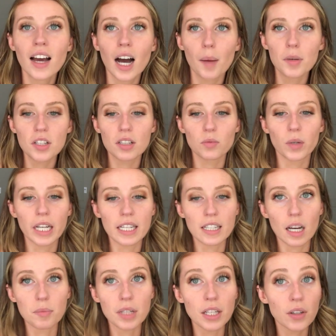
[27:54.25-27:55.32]
I'm just wanting to
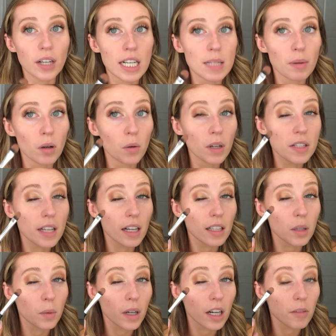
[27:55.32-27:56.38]
update you guys about
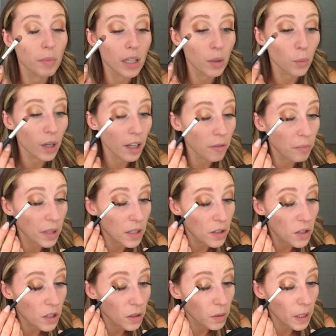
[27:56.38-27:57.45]
exactly where I've been and what I've
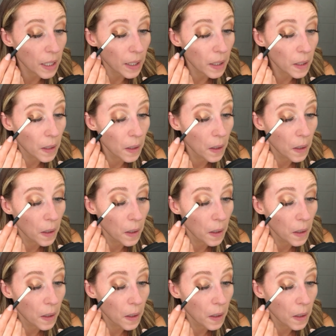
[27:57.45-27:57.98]
been doing.